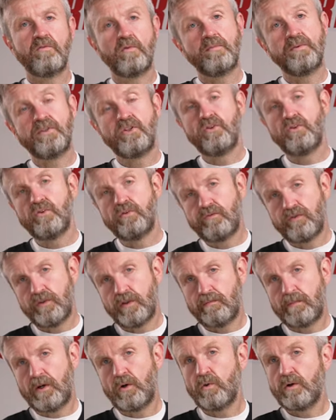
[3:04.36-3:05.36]
will be good for
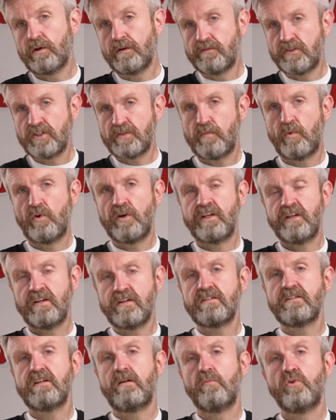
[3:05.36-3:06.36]
the bulk of spring,
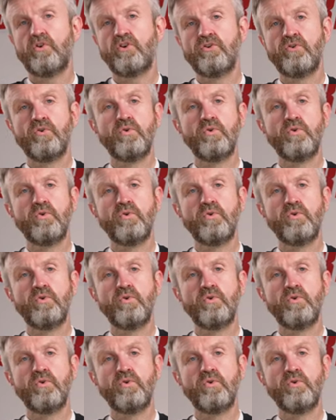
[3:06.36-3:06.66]
summer and